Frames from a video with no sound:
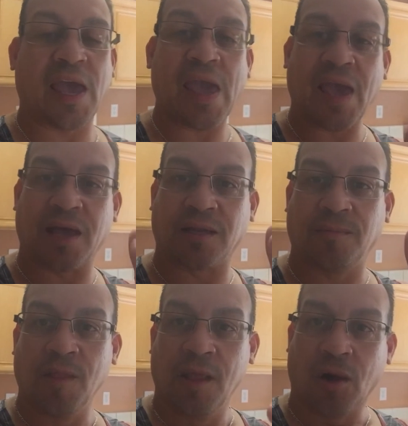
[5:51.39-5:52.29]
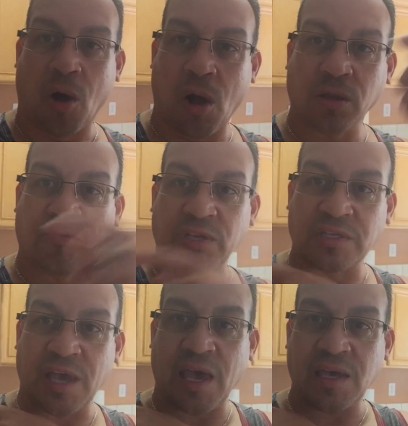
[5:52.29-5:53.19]
And all of
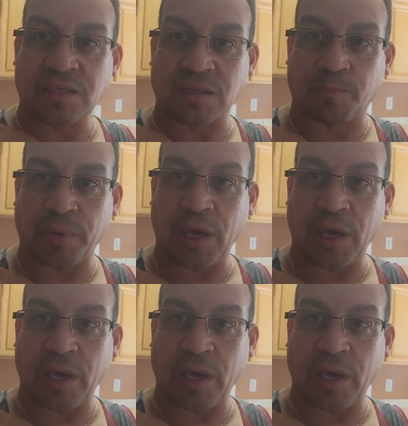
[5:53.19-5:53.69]
these aches and